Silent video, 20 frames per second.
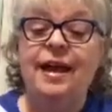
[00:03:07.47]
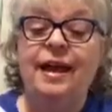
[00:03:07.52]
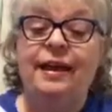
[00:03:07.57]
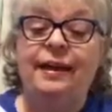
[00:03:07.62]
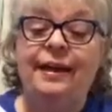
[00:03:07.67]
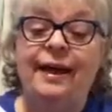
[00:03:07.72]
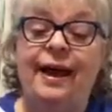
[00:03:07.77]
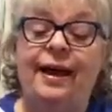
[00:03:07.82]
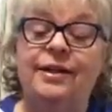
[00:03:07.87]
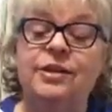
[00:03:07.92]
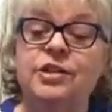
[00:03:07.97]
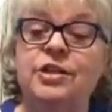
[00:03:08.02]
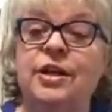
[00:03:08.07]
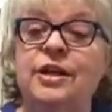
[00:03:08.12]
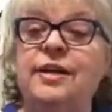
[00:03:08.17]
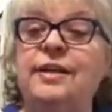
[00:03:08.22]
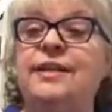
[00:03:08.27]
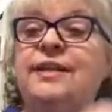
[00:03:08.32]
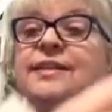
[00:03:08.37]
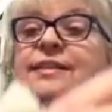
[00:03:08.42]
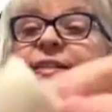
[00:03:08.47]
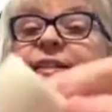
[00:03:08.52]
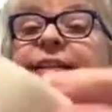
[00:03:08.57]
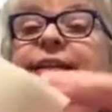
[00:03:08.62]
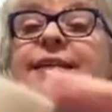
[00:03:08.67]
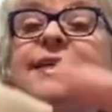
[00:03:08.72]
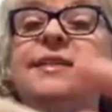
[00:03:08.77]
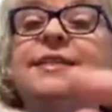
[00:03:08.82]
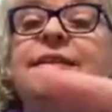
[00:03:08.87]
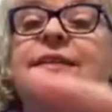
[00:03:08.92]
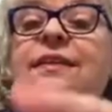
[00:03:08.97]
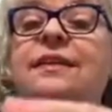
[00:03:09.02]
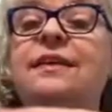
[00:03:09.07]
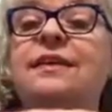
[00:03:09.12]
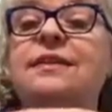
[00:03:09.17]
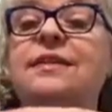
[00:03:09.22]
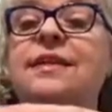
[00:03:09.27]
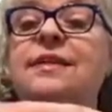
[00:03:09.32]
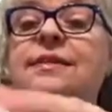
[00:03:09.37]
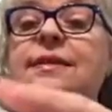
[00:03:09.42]
Now I'll show you this. This
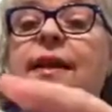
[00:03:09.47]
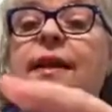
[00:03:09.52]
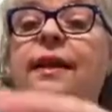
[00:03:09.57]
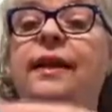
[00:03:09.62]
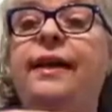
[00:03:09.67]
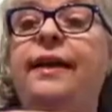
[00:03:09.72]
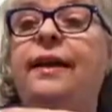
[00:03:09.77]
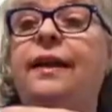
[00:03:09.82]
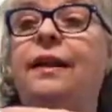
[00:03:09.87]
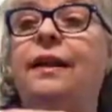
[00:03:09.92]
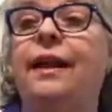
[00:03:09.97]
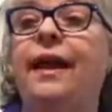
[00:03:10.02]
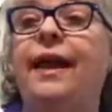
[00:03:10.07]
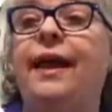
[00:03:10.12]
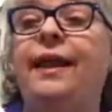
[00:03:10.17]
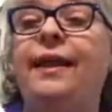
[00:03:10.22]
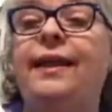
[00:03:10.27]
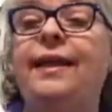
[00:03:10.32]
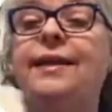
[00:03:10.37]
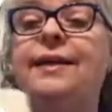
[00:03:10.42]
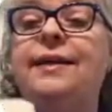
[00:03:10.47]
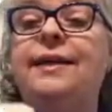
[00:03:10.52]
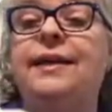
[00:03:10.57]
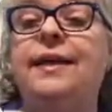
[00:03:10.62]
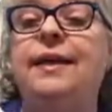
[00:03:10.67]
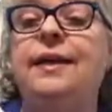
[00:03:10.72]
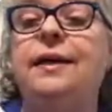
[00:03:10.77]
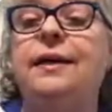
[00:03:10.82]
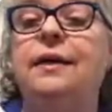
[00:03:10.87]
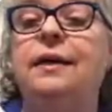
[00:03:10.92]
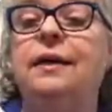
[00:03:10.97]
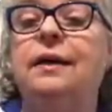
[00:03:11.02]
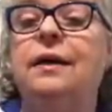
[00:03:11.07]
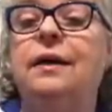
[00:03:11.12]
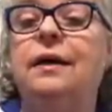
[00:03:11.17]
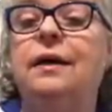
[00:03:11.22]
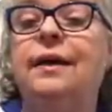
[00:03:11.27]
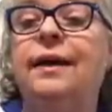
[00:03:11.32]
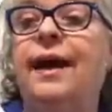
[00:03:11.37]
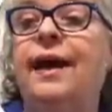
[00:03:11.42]
is a little LED
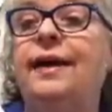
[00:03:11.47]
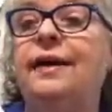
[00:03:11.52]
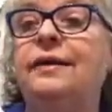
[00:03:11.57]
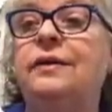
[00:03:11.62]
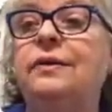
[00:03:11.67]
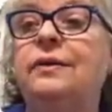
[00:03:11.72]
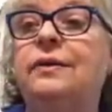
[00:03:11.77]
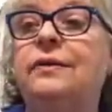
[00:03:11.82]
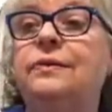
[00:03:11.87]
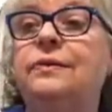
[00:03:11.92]
candle,